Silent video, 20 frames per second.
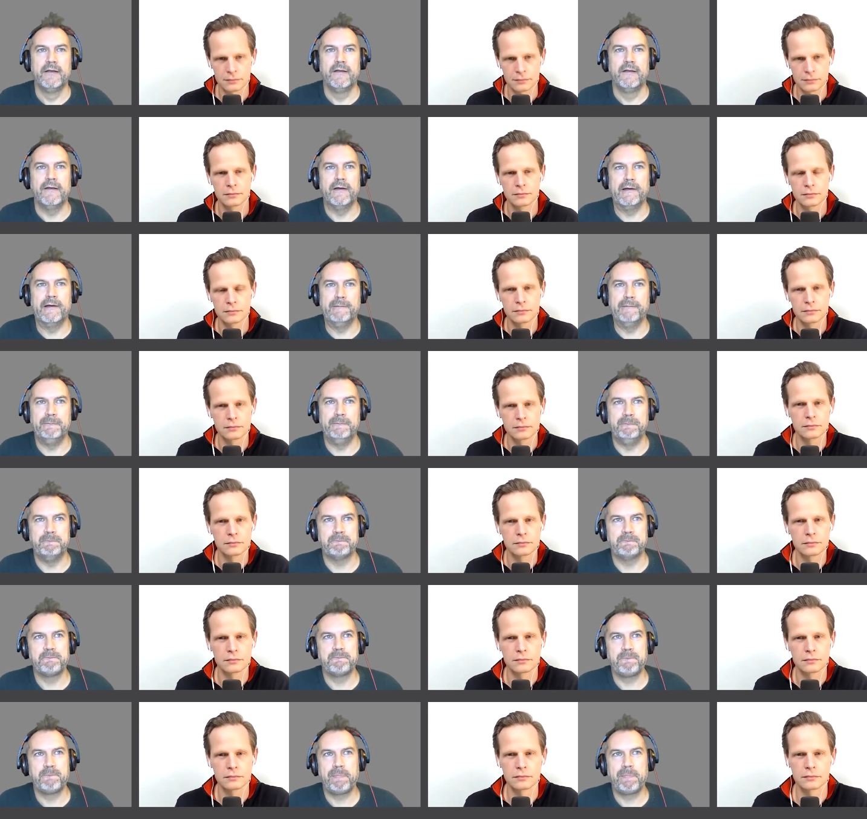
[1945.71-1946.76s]
Speaker 1: Um,
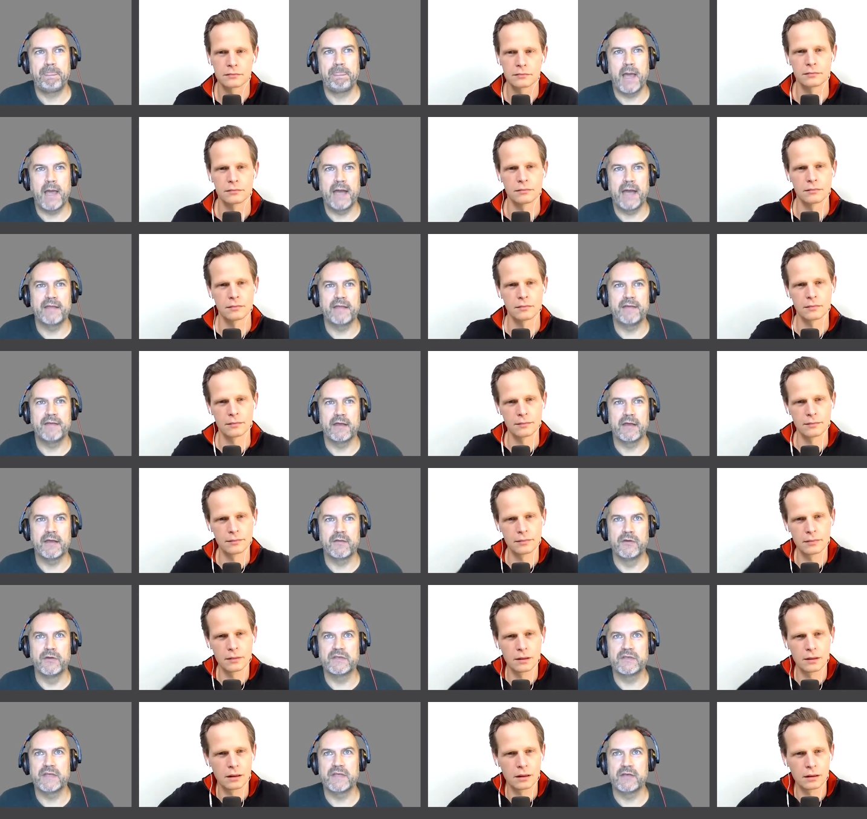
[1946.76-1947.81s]
and I think
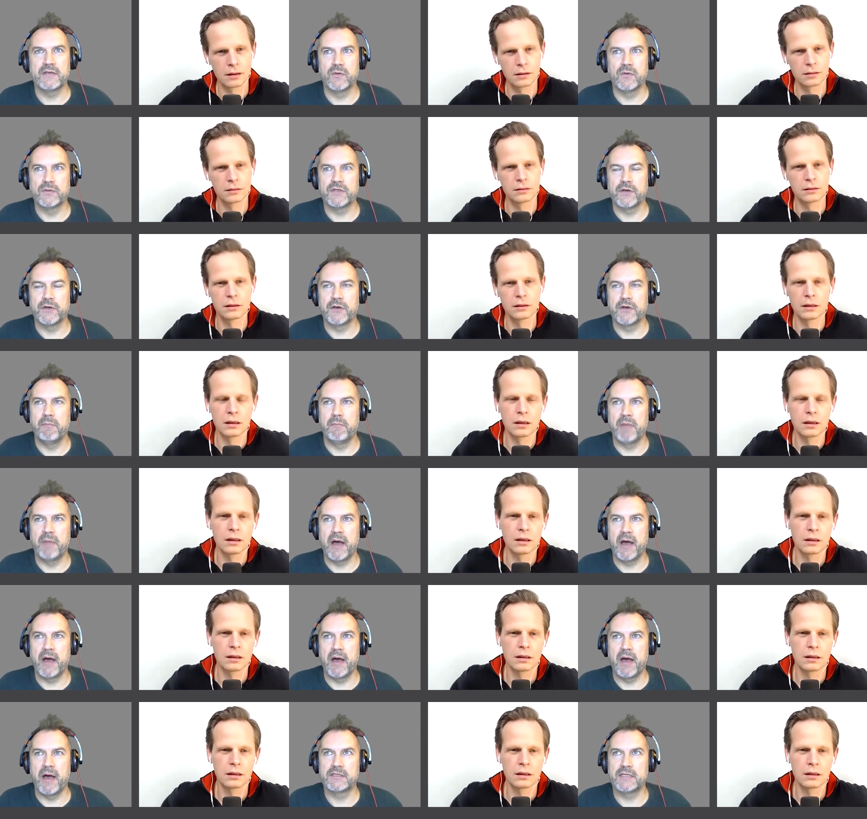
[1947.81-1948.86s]
those things also
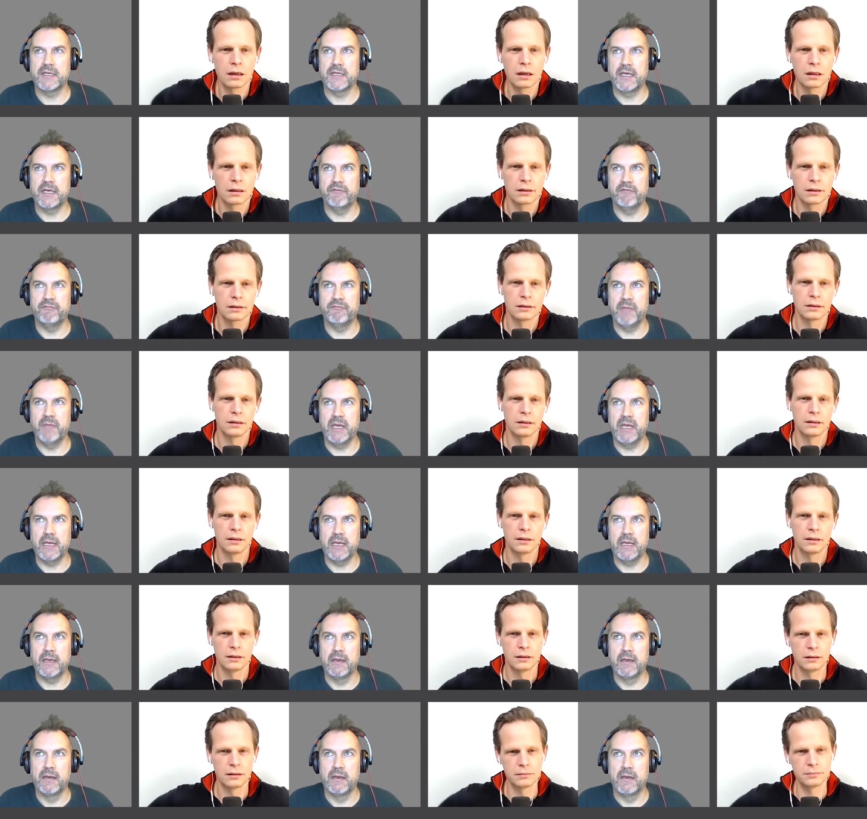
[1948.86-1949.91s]
combined to give
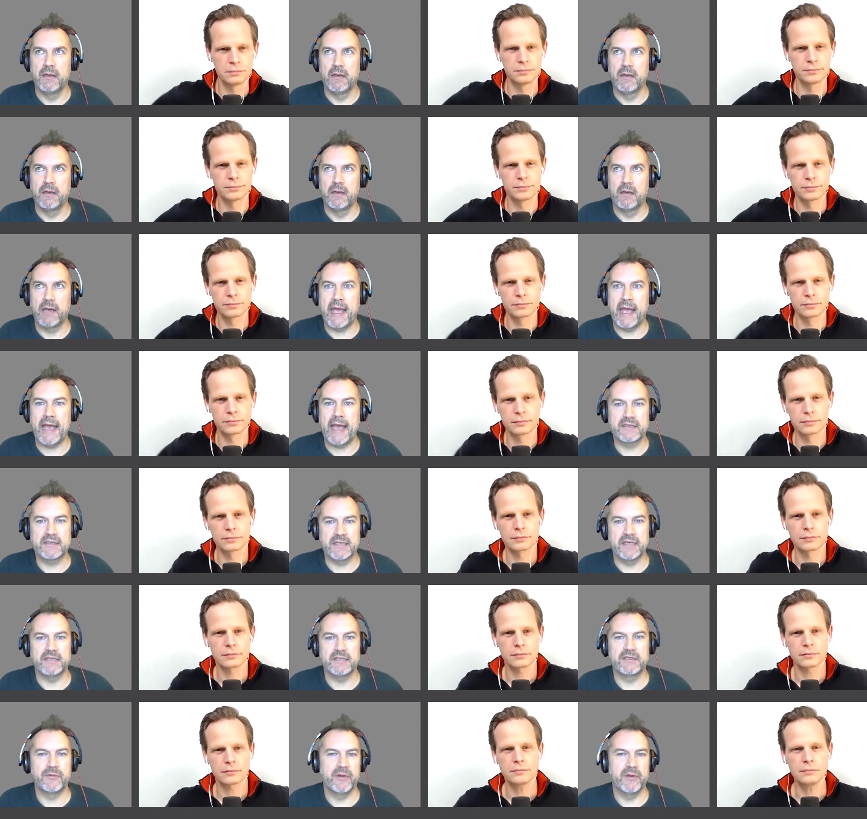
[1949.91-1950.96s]
me
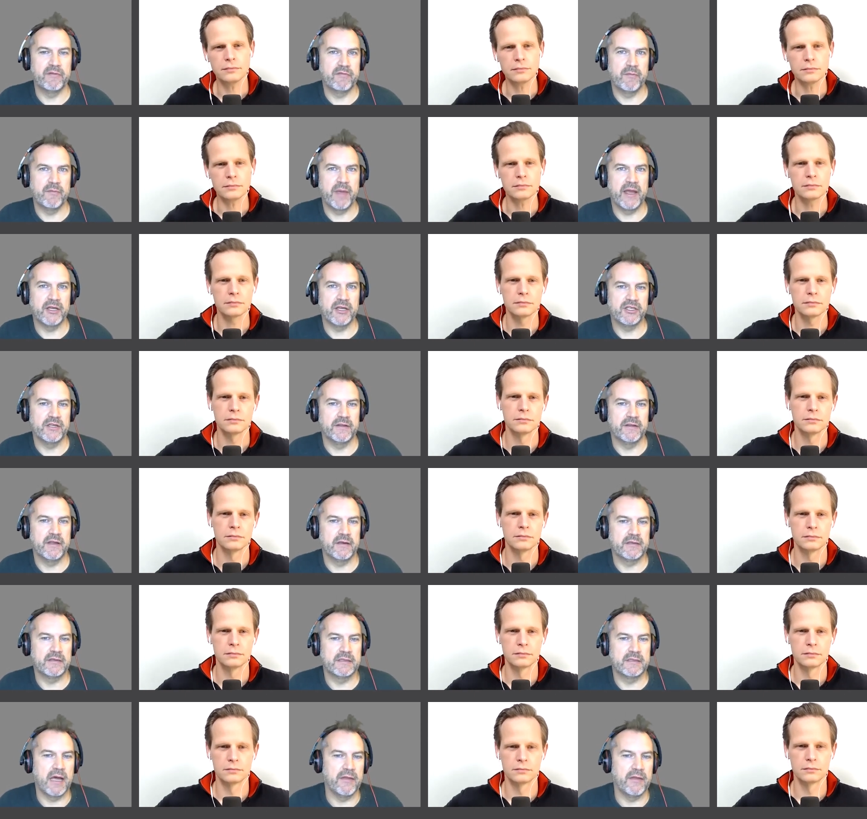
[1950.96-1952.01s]
access to information
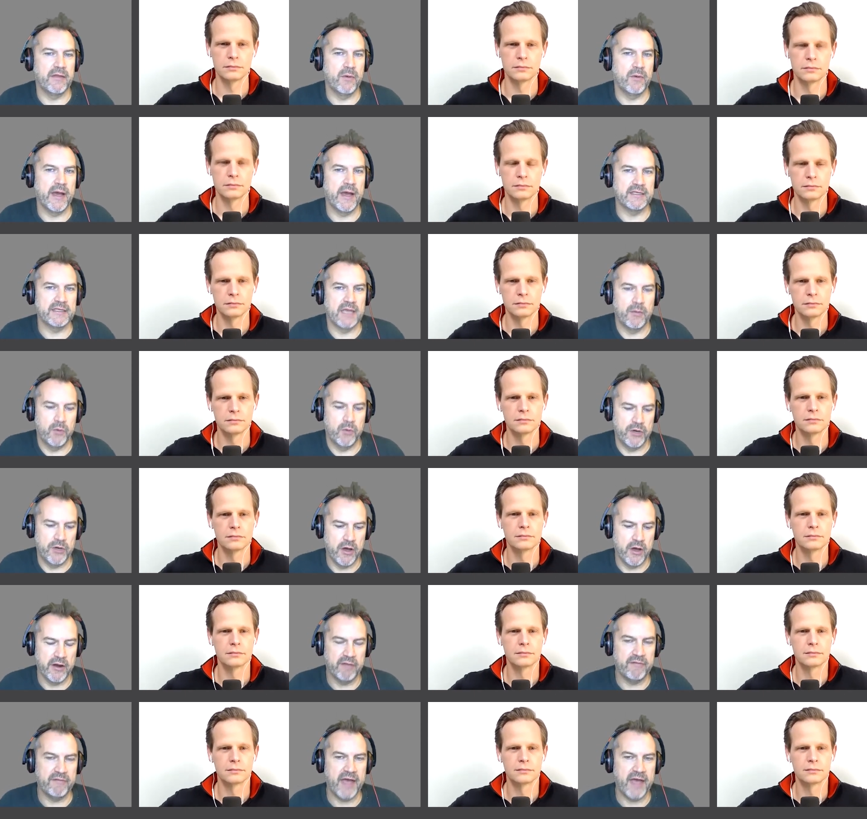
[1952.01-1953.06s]
that otherwise I would
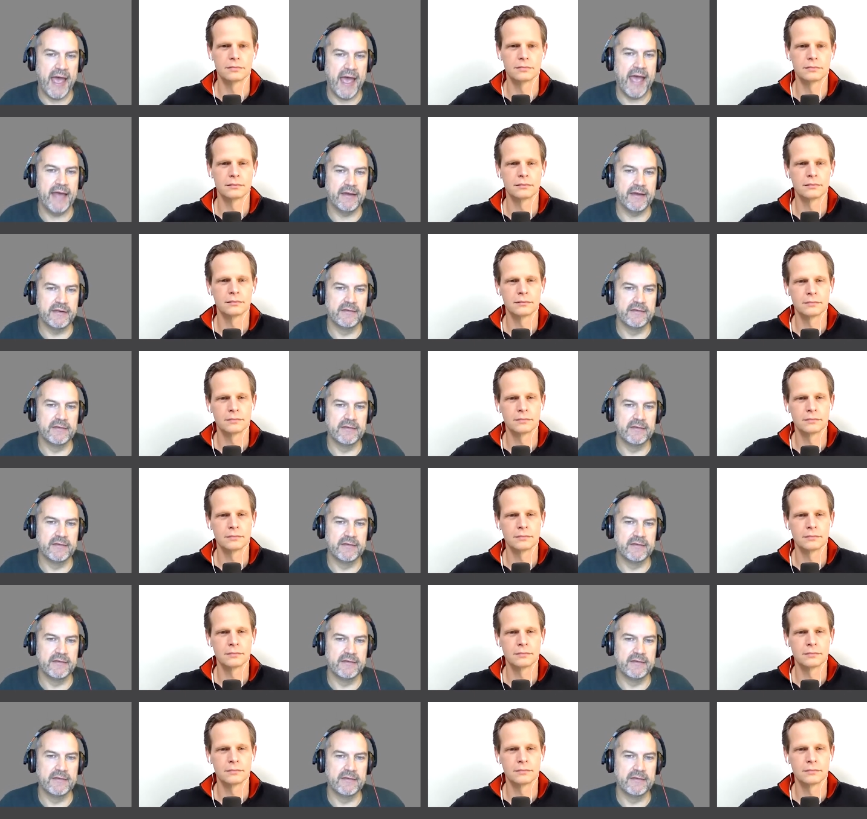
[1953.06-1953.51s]
not have had,